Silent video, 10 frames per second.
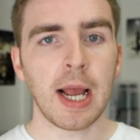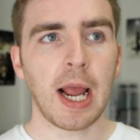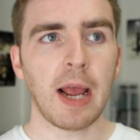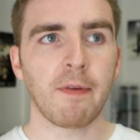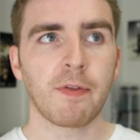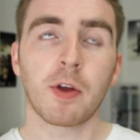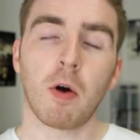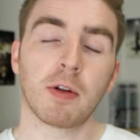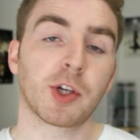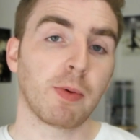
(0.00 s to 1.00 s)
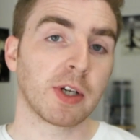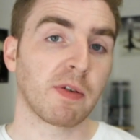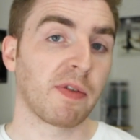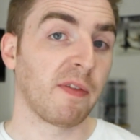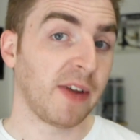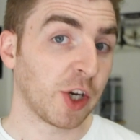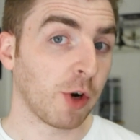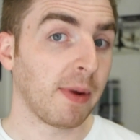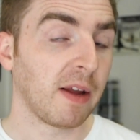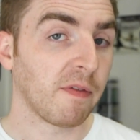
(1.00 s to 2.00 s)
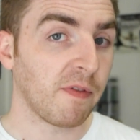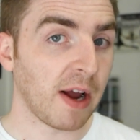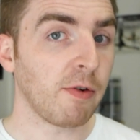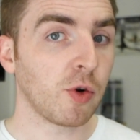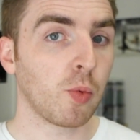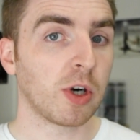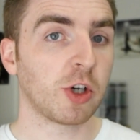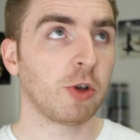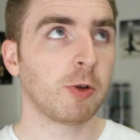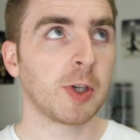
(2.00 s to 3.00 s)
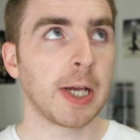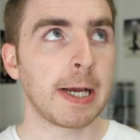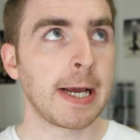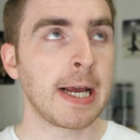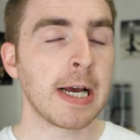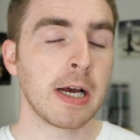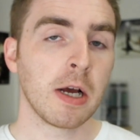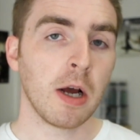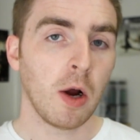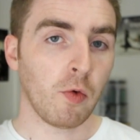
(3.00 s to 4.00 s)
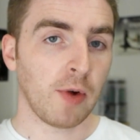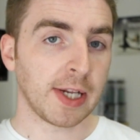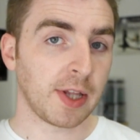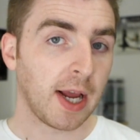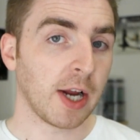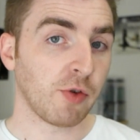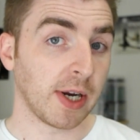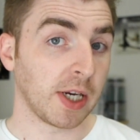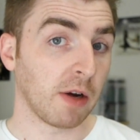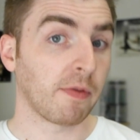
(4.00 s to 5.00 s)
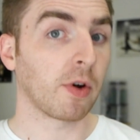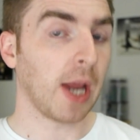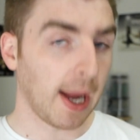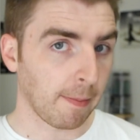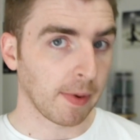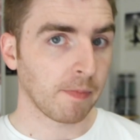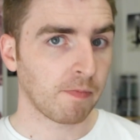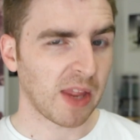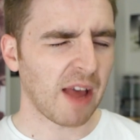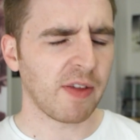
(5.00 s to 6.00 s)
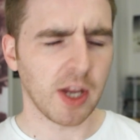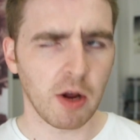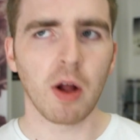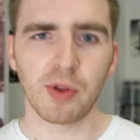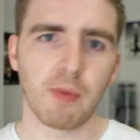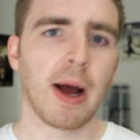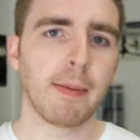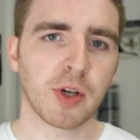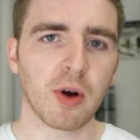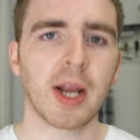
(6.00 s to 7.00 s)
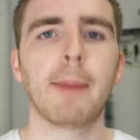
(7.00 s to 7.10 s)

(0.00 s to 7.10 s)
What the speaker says: if the consequence of the feature being found were to, say, raise the age rating of your game. I think you all know what I'm talking